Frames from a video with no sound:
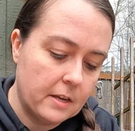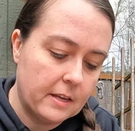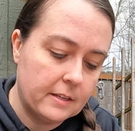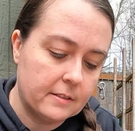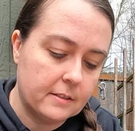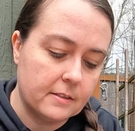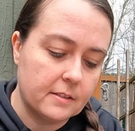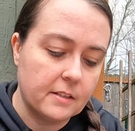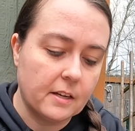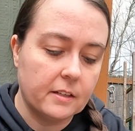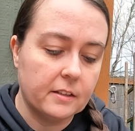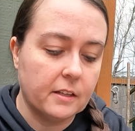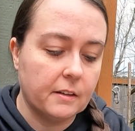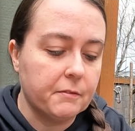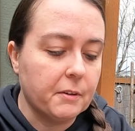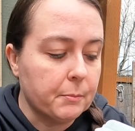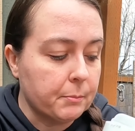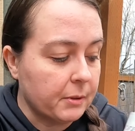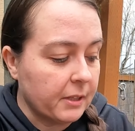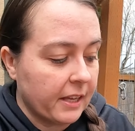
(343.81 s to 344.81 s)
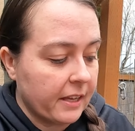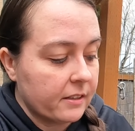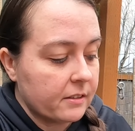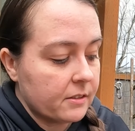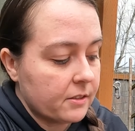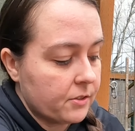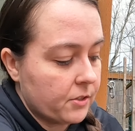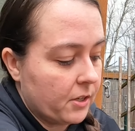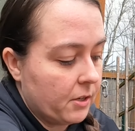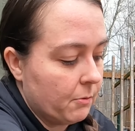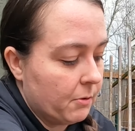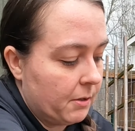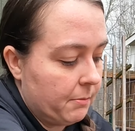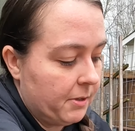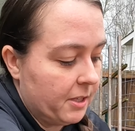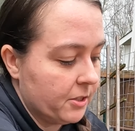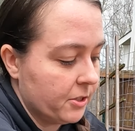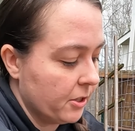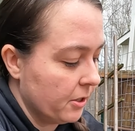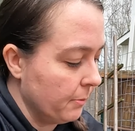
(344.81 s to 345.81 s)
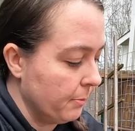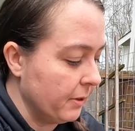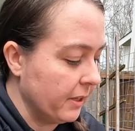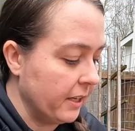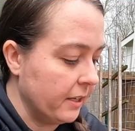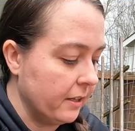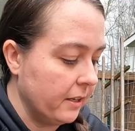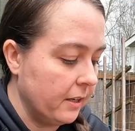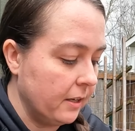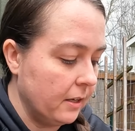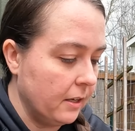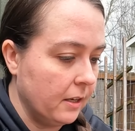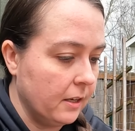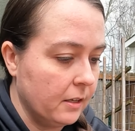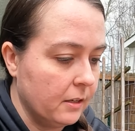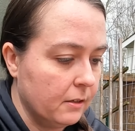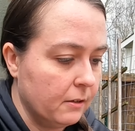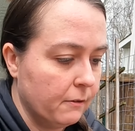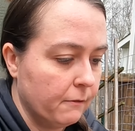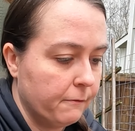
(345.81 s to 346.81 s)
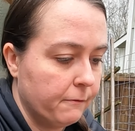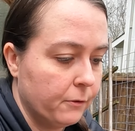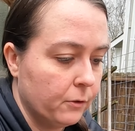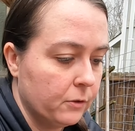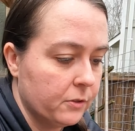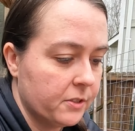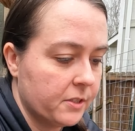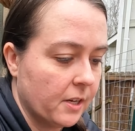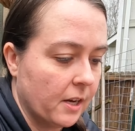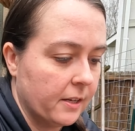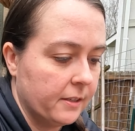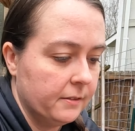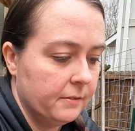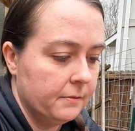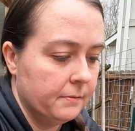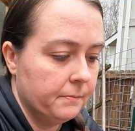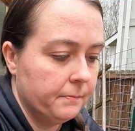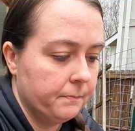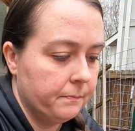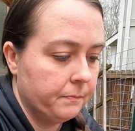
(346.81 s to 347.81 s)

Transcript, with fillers: is a sun-loving plant, so you want to make sure to plant it in full sun.